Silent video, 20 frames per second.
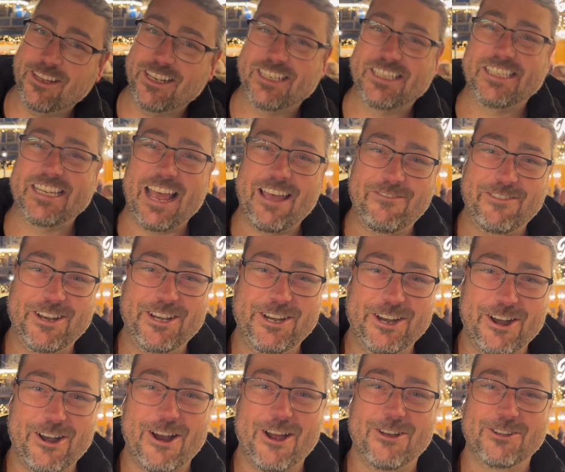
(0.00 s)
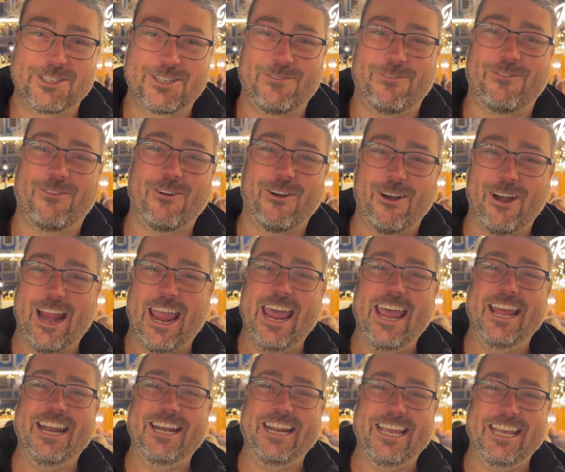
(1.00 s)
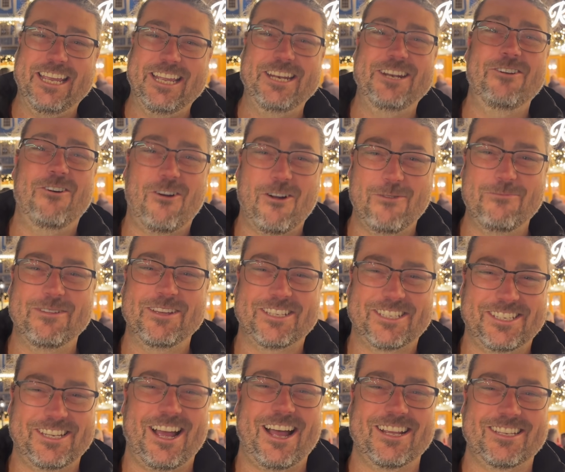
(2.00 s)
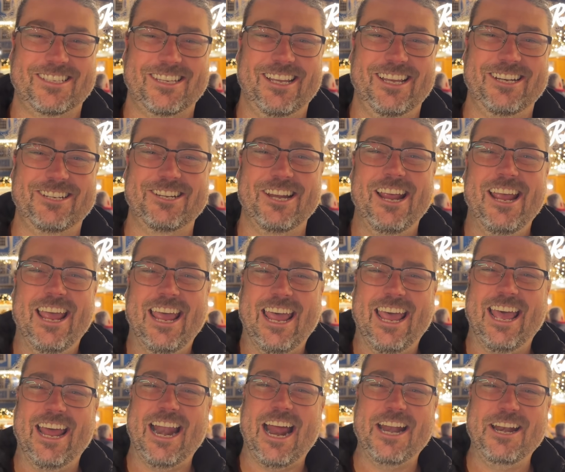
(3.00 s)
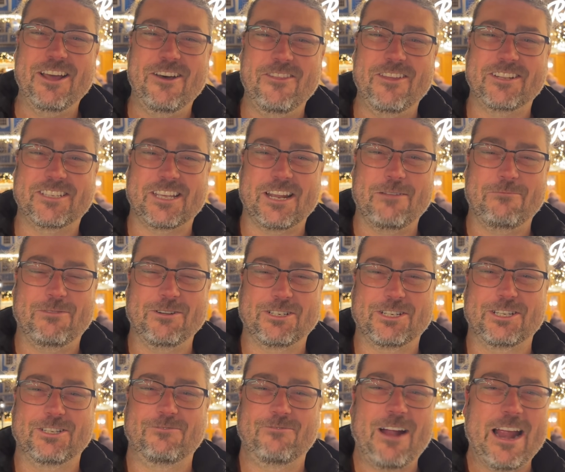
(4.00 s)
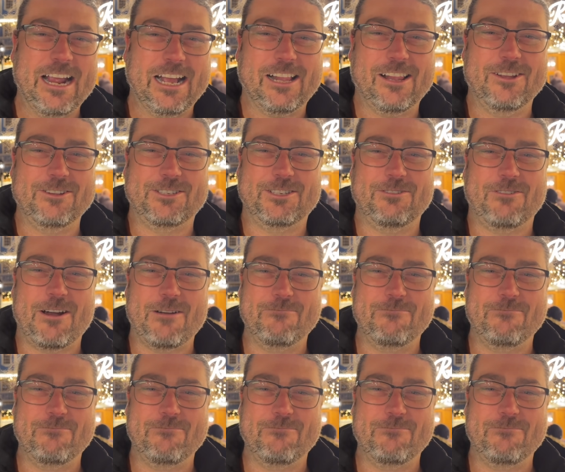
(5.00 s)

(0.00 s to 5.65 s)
€7 for an enormous sausage, and I know that's going to push us right close to our